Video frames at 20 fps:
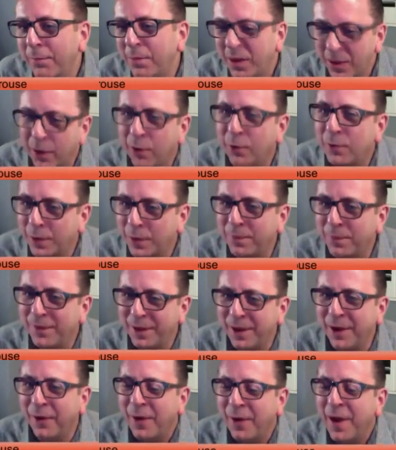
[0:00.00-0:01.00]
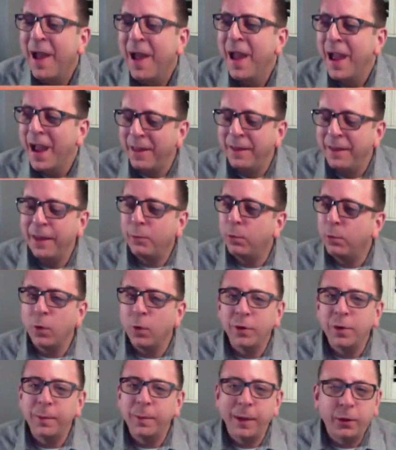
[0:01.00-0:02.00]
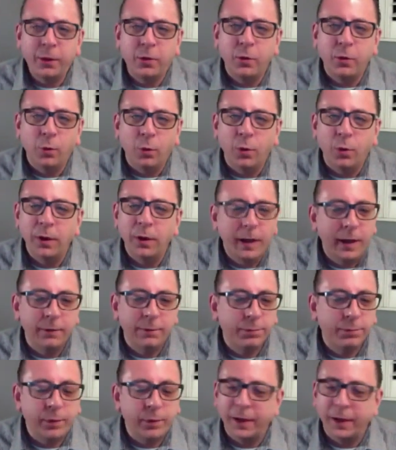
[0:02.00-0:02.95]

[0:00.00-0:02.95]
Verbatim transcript: But it only, you know, and it will only be cool if,